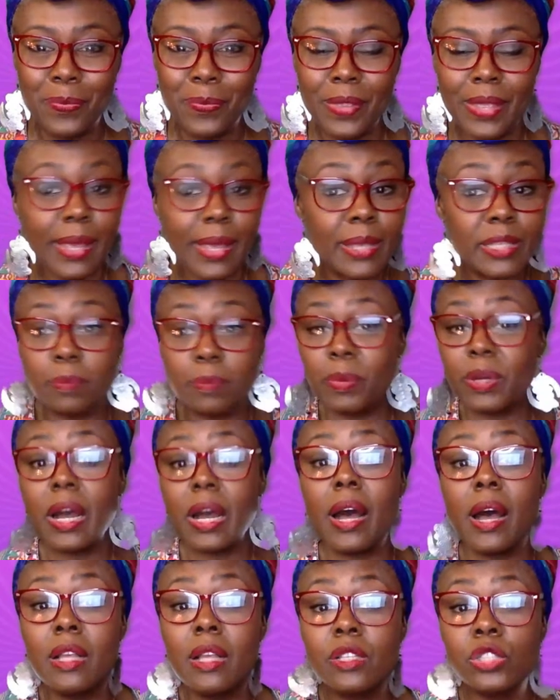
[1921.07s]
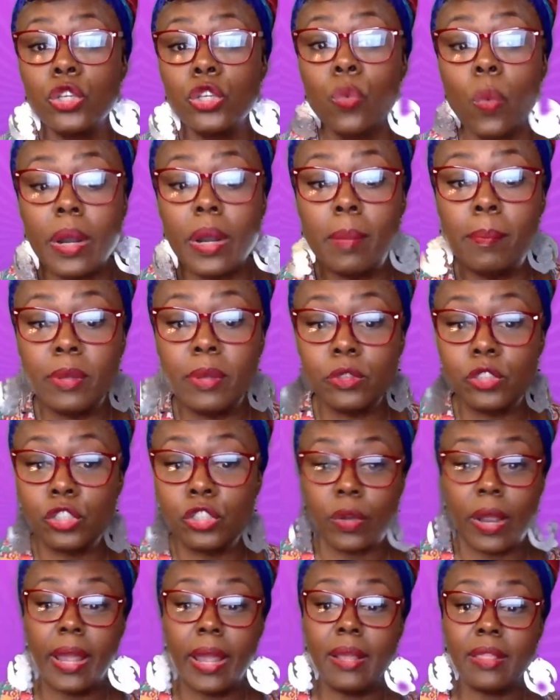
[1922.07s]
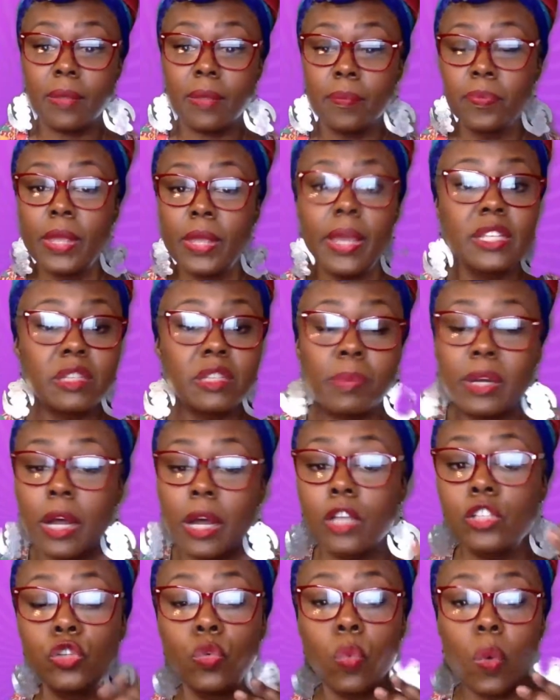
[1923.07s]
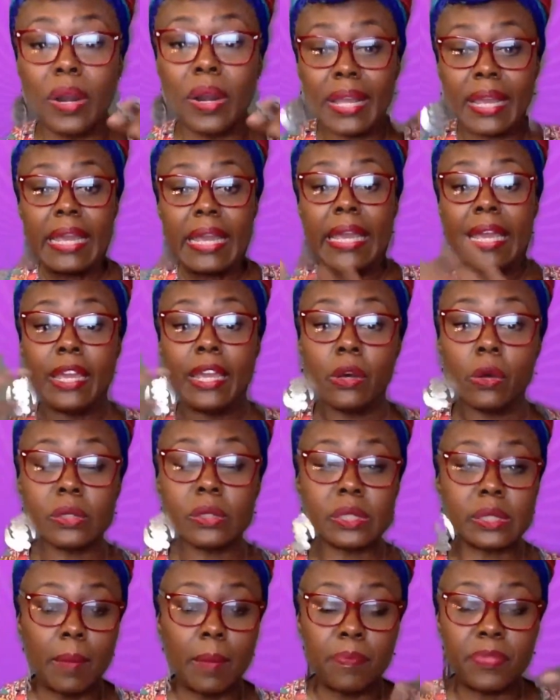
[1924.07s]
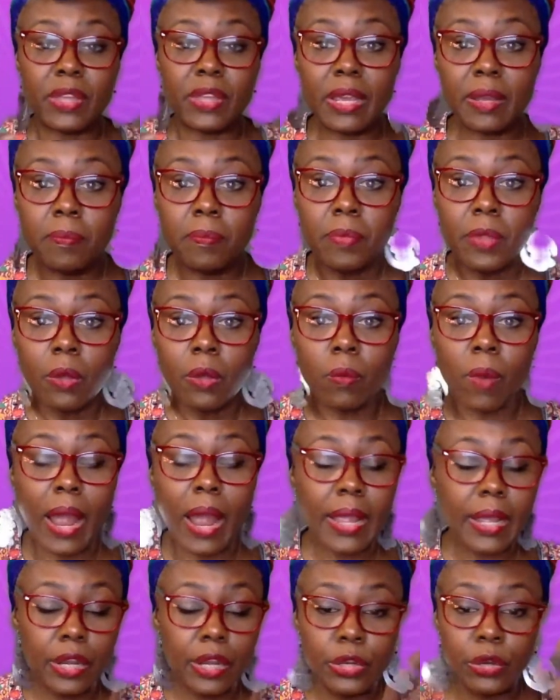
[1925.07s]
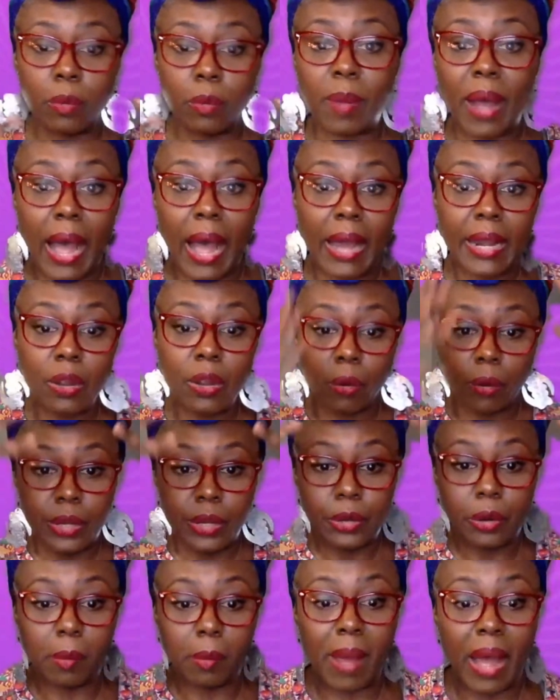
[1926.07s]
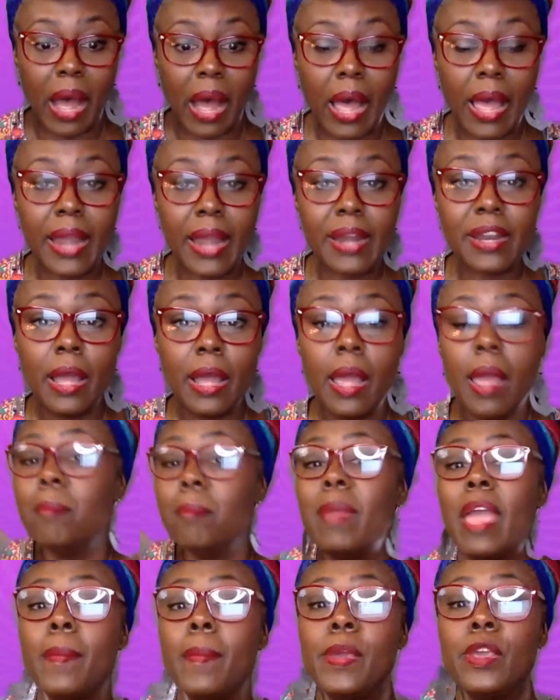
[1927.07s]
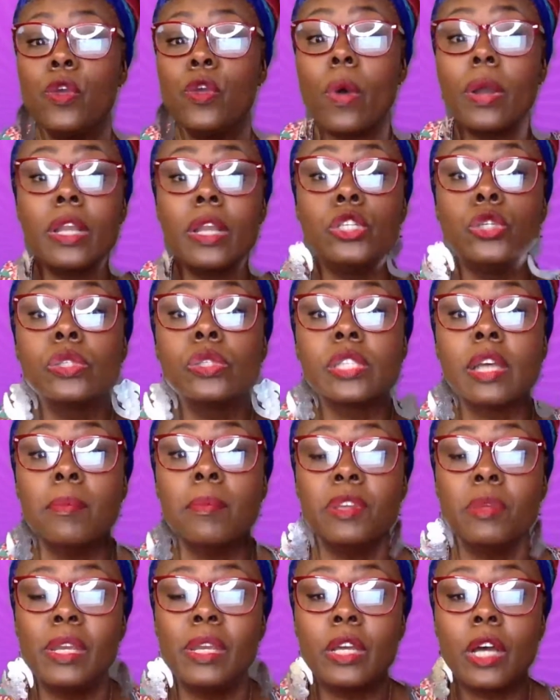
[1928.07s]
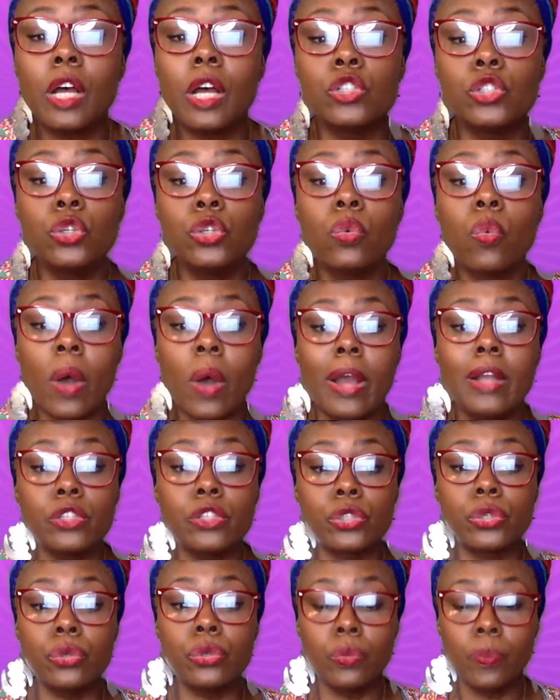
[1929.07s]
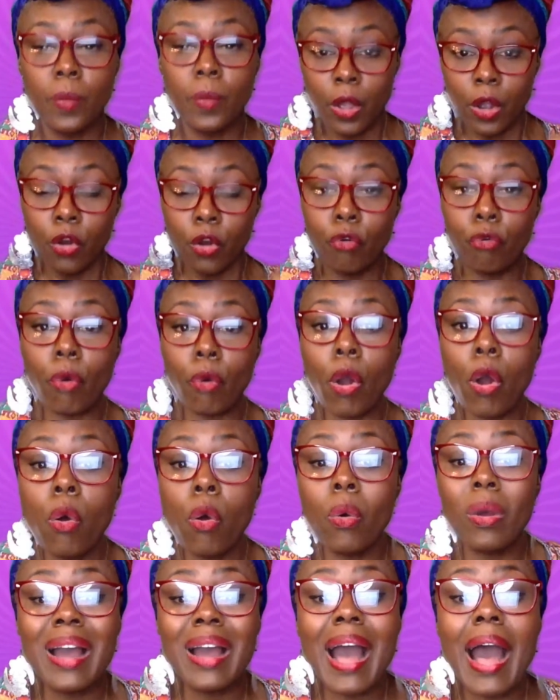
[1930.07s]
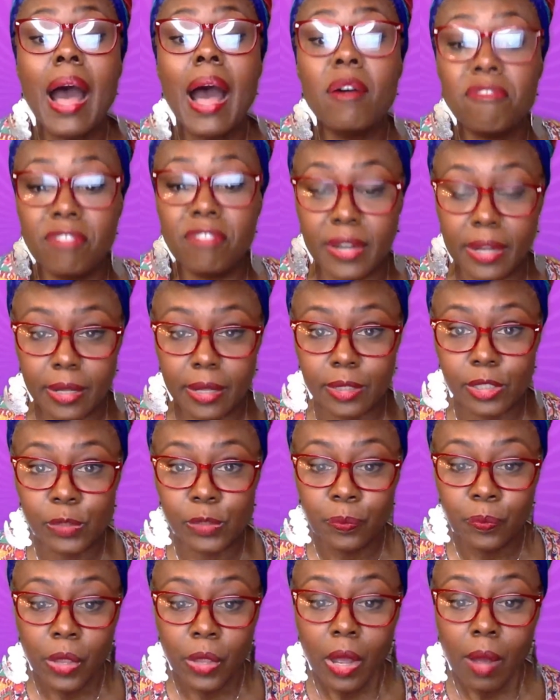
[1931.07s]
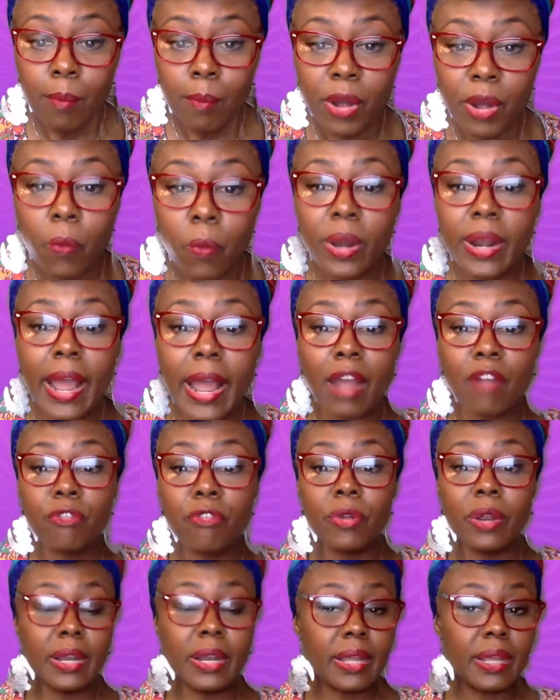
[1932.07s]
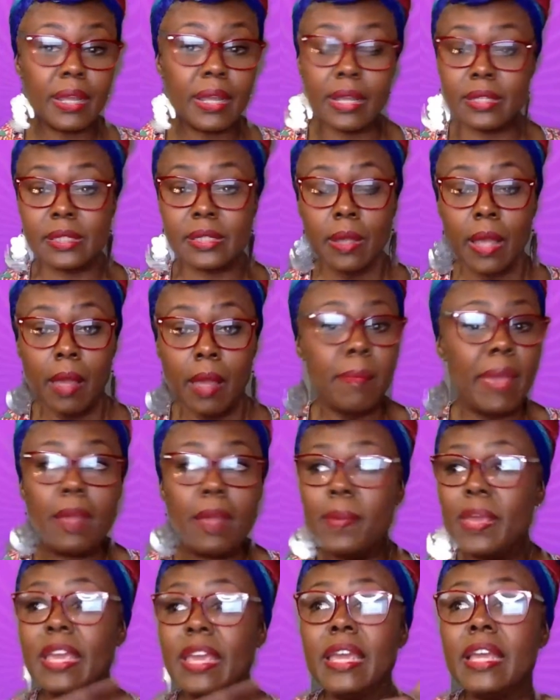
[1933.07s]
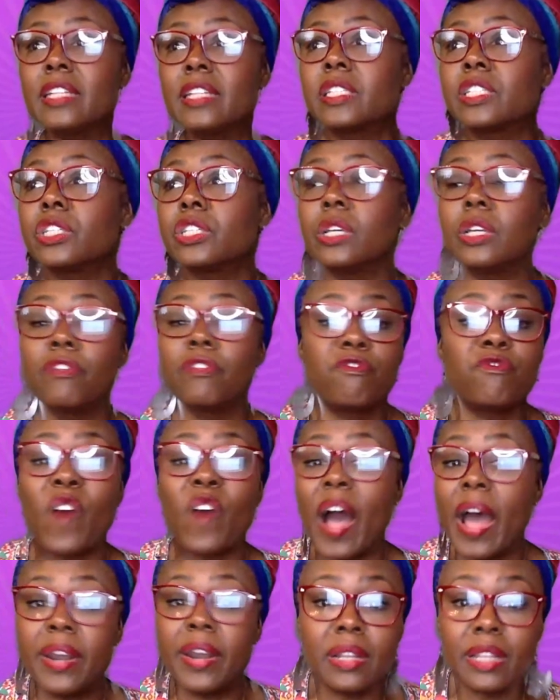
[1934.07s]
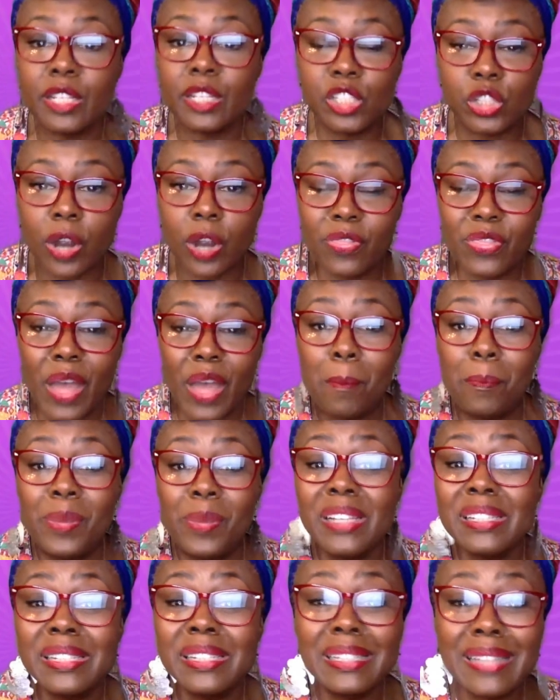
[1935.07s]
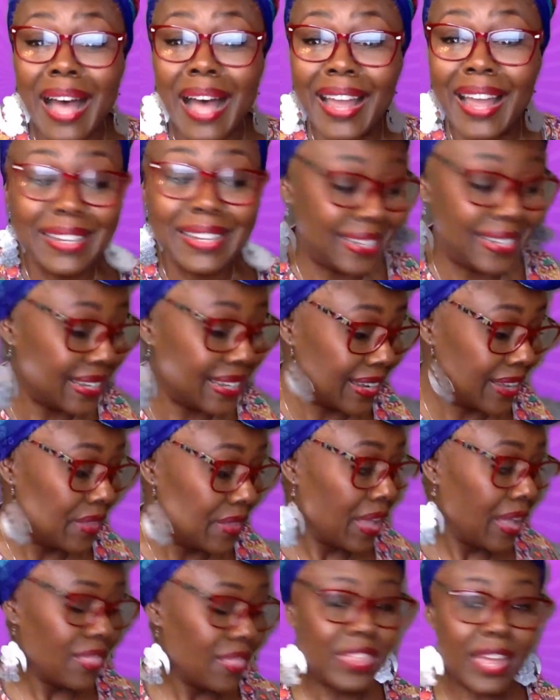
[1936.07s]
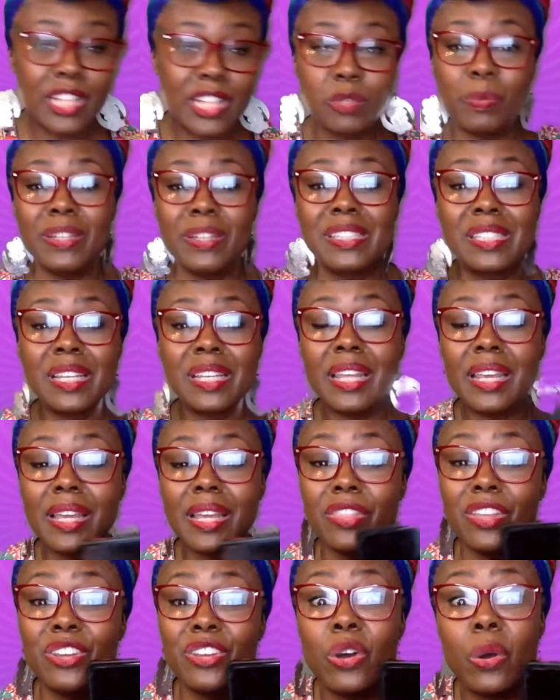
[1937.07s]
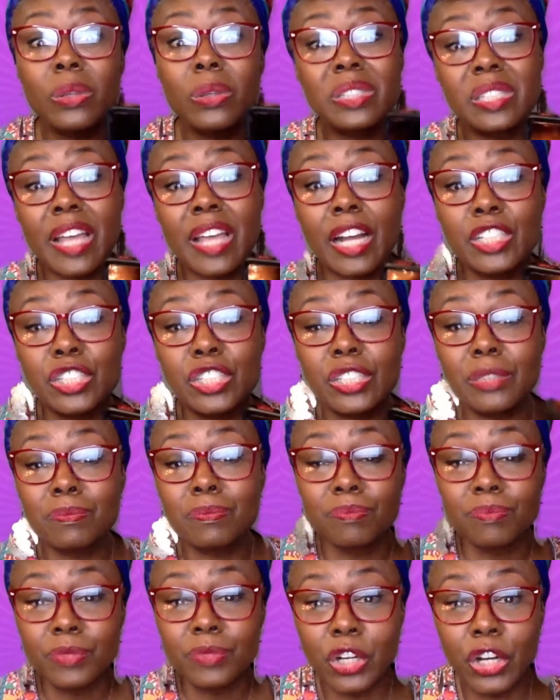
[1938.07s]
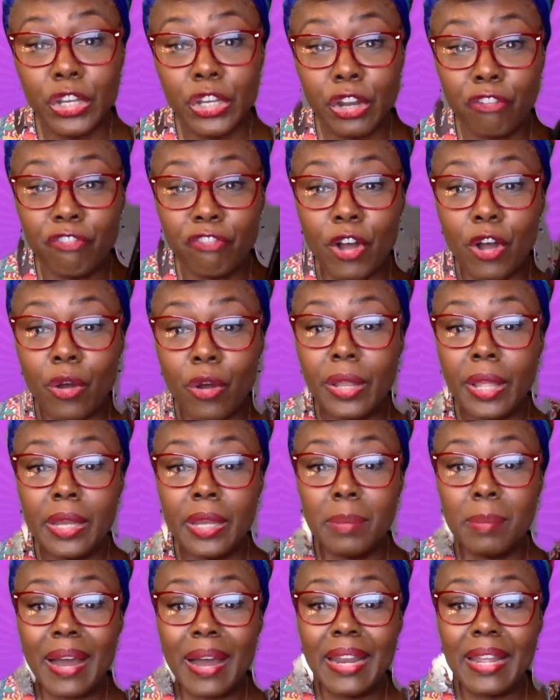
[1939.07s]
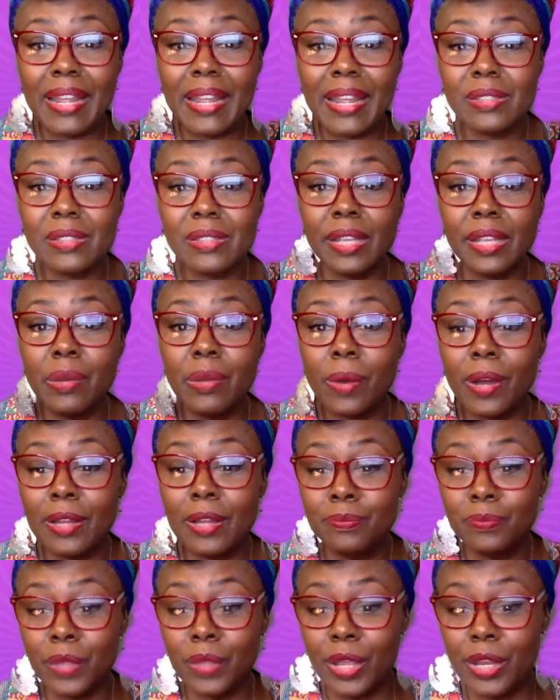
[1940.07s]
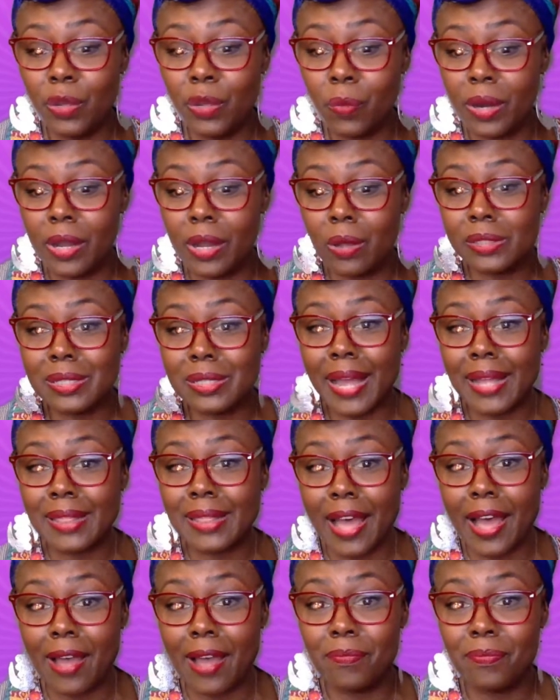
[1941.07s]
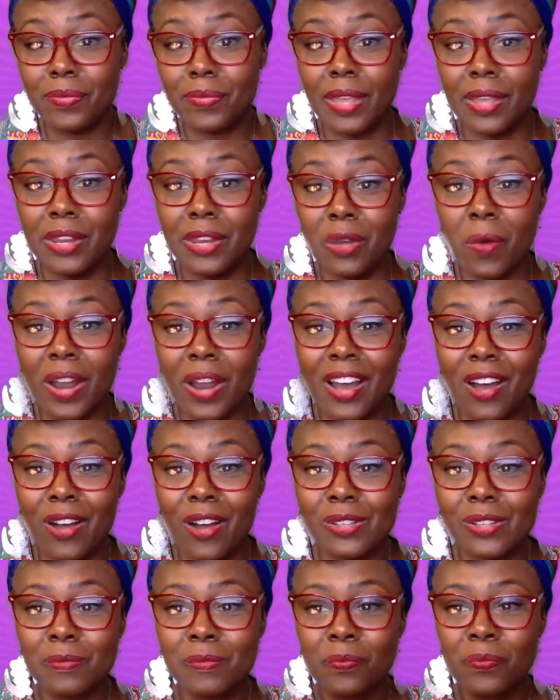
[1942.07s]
Is it because you want to build strength? Is it because you want to heal something, right, in your body or in your mind? Maybe you want to do something because you want to grow confidence. But whatever it is, maybe it's to finally start that business idea that's been sitting in the notes section on your phone. Anybody else? Anyone else like that? Anyone else?